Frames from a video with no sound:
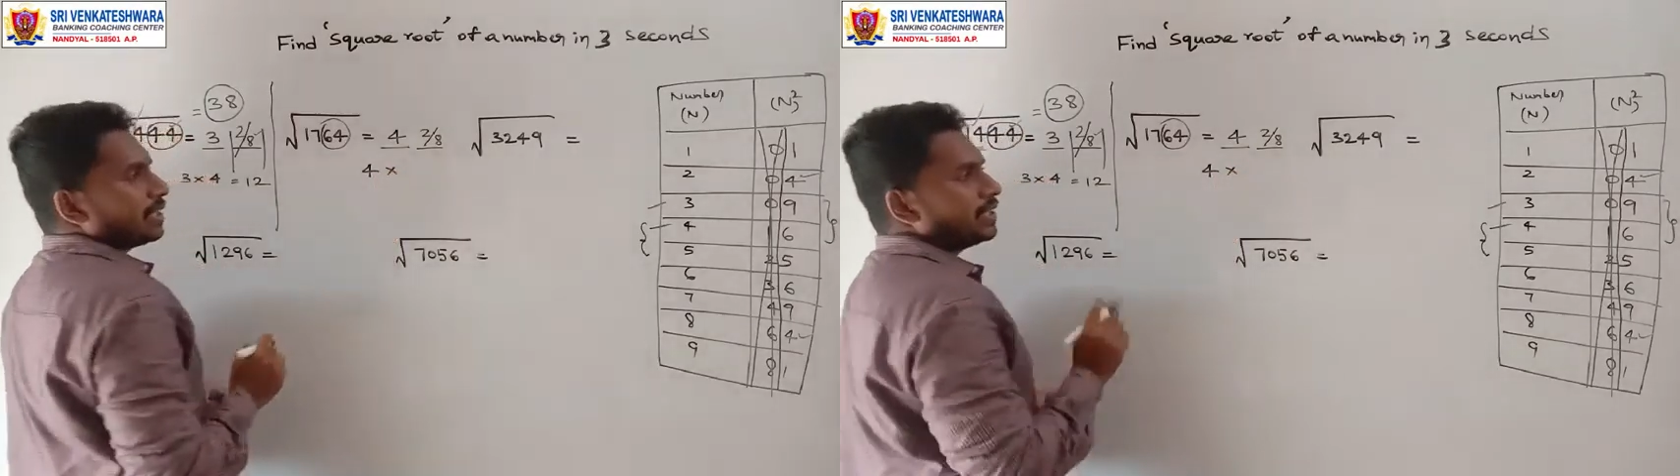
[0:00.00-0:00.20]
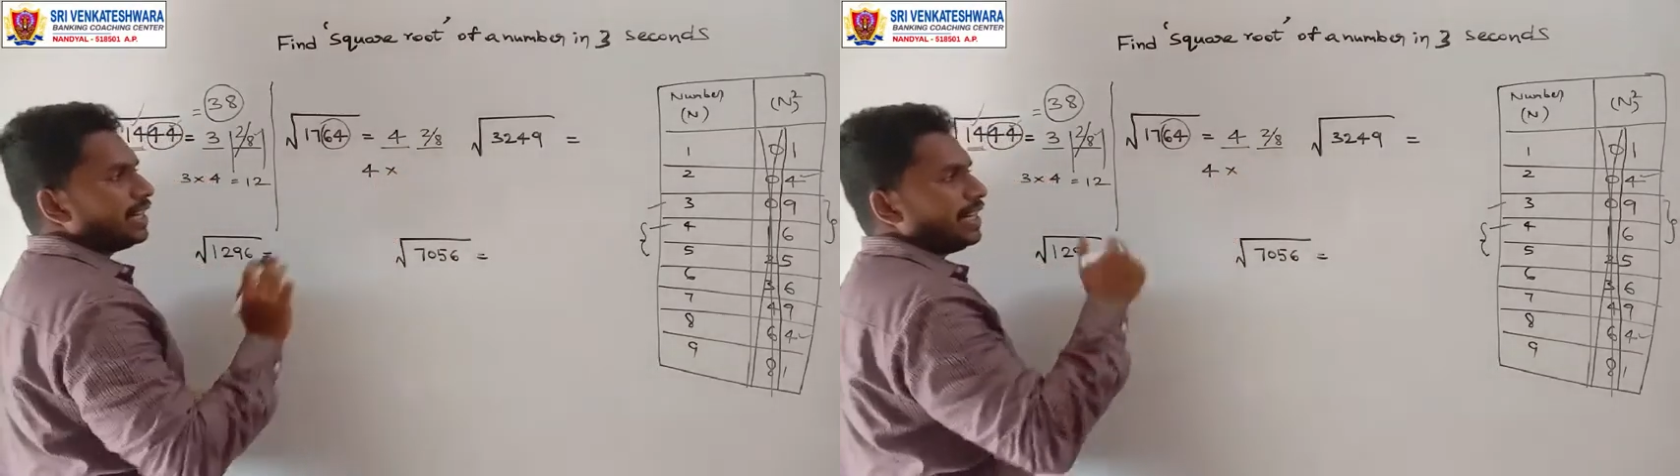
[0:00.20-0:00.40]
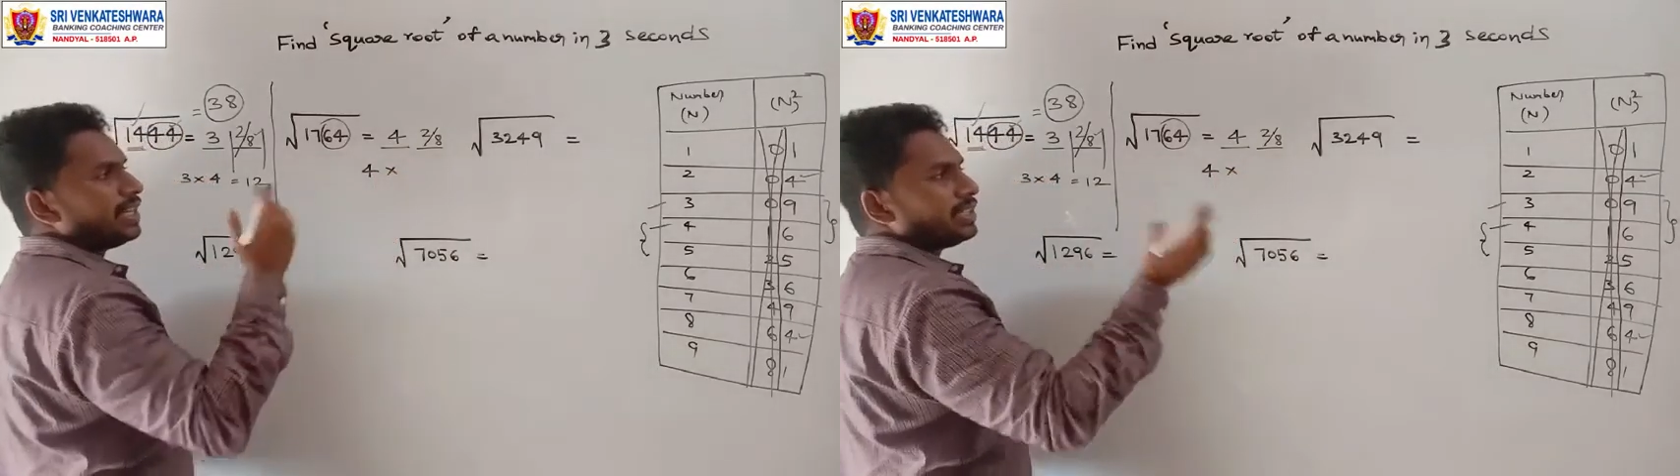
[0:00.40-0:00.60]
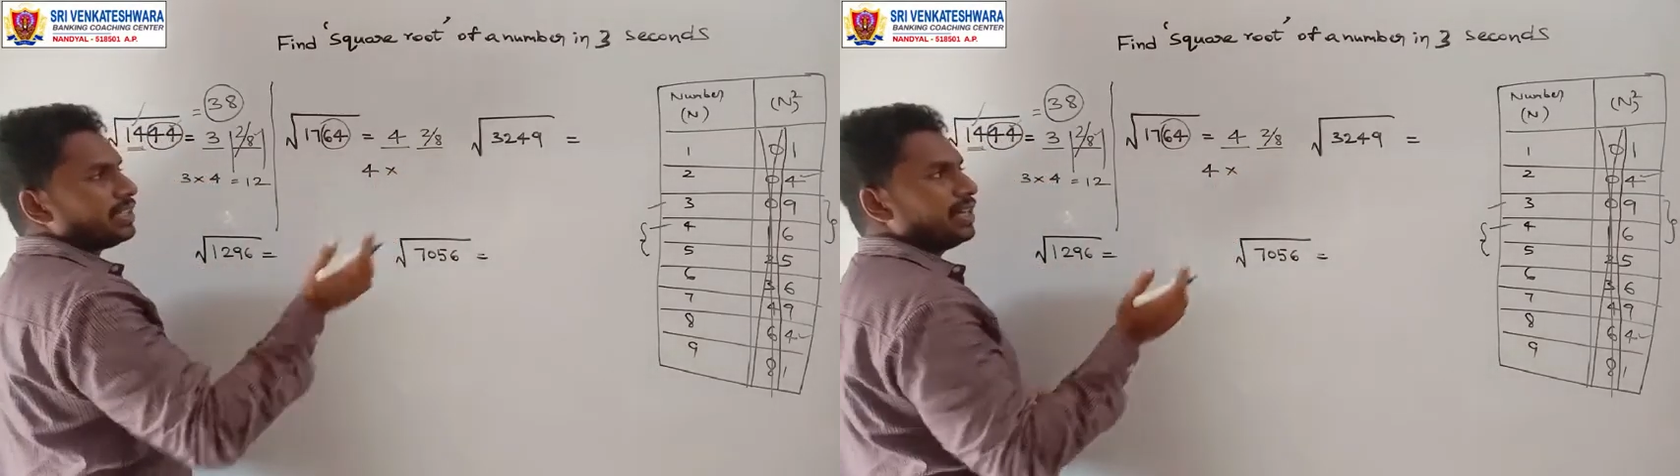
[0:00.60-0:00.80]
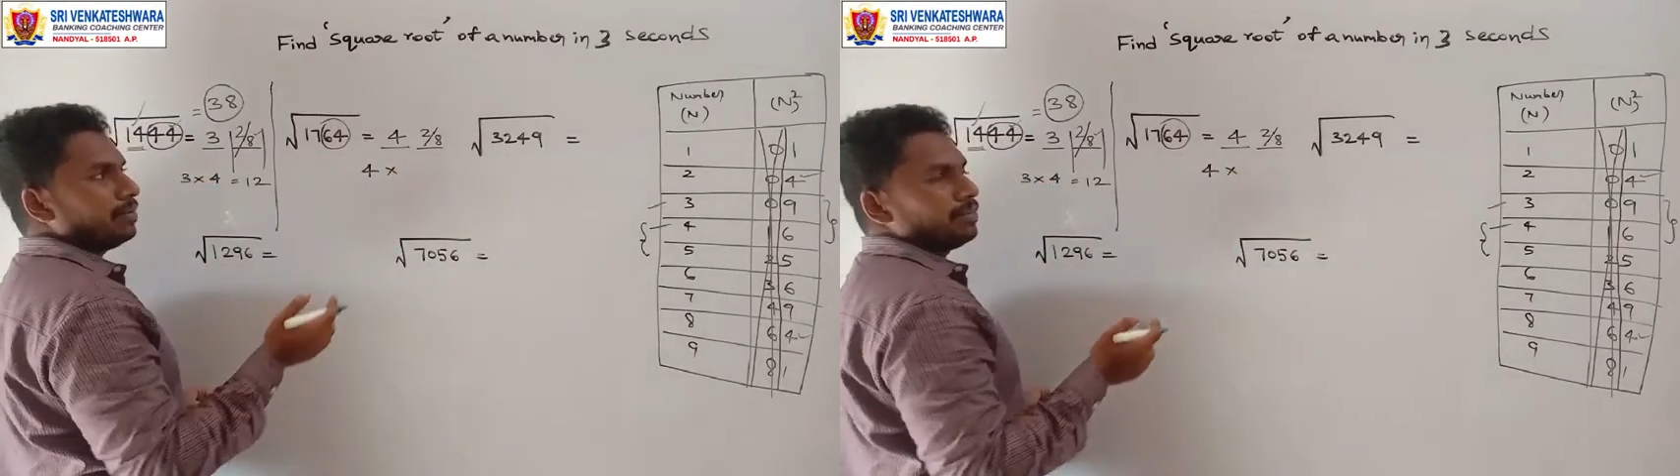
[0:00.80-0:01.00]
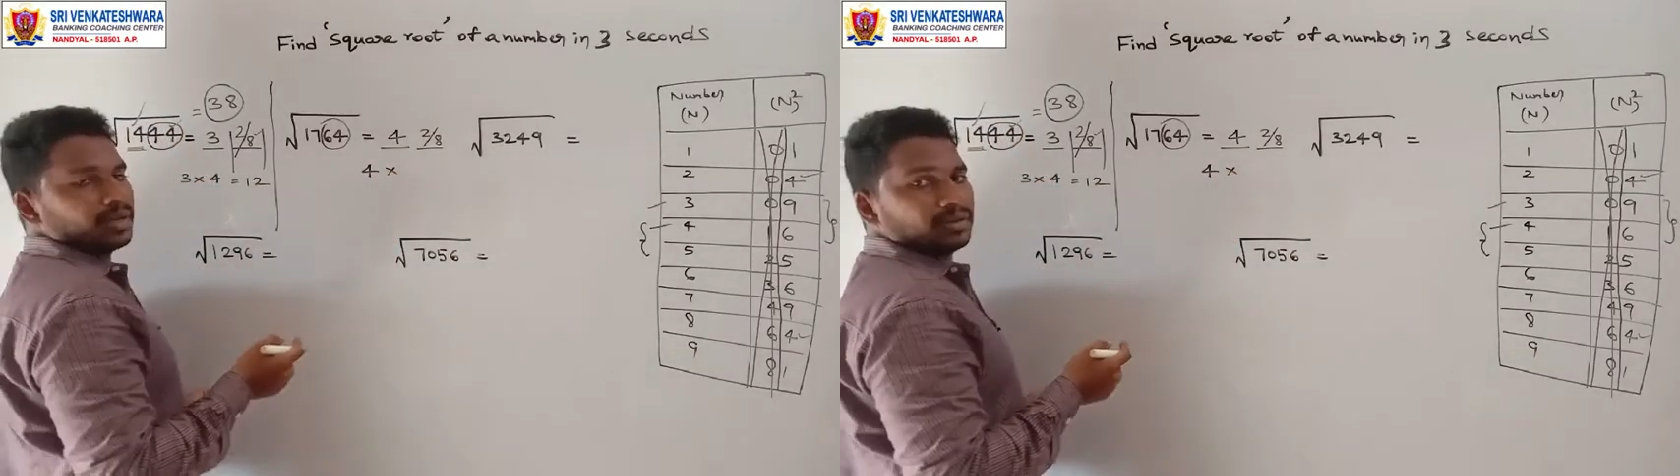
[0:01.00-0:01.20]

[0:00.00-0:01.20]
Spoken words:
the next number.